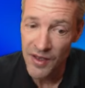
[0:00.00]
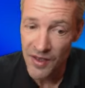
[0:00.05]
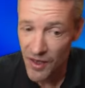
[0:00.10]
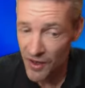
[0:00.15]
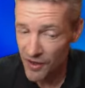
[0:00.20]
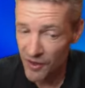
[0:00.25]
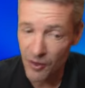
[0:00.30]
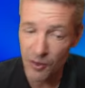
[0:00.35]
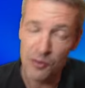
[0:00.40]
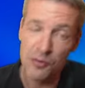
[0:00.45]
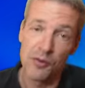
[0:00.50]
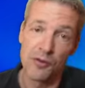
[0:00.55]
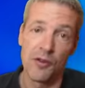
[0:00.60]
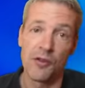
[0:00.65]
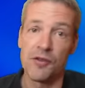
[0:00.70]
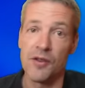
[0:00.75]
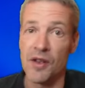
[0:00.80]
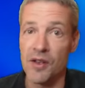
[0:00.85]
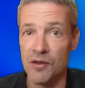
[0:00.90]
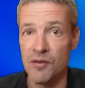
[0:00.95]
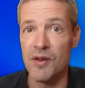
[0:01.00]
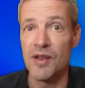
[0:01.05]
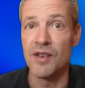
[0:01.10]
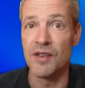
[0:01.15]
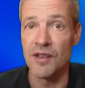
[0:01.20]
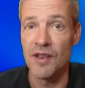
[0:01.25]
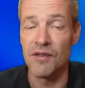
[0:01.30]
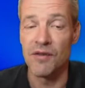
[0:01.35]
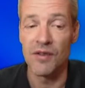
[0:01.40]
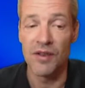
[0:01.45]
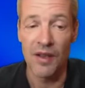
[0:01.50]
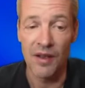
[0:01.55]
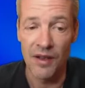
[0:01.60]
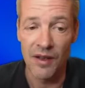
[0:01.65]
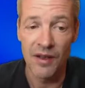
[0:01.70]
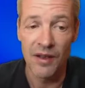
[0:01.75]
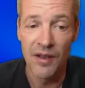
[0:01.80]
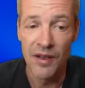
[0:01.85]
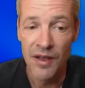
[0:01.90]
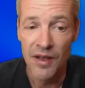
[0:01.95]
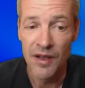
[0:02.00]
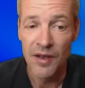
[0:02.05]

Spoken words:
Yeah, they don't want to trade queens, definitely.